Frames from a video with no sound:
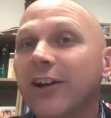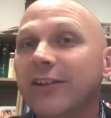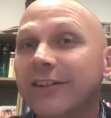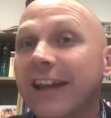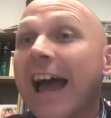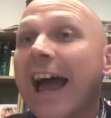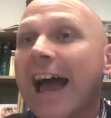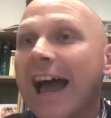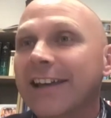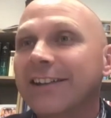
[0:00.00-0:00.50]

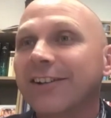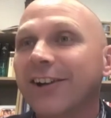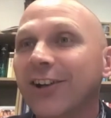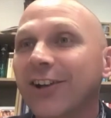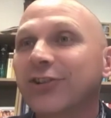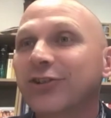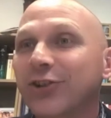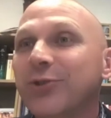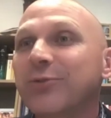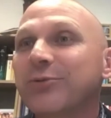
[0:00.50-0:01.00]
dad. I
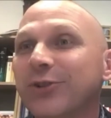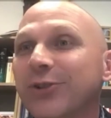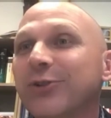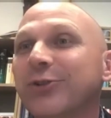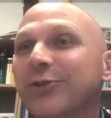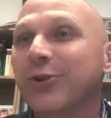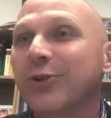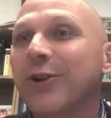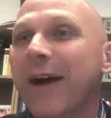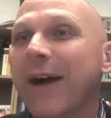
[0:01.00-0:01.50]
assumed she was
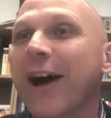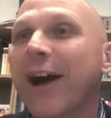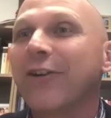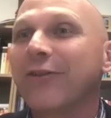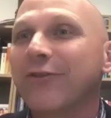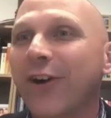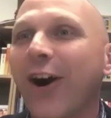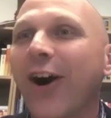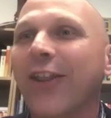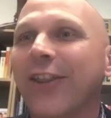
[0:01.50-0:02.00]
about her
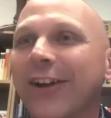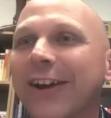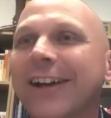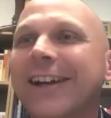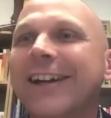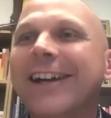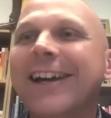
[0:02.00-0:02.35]
father.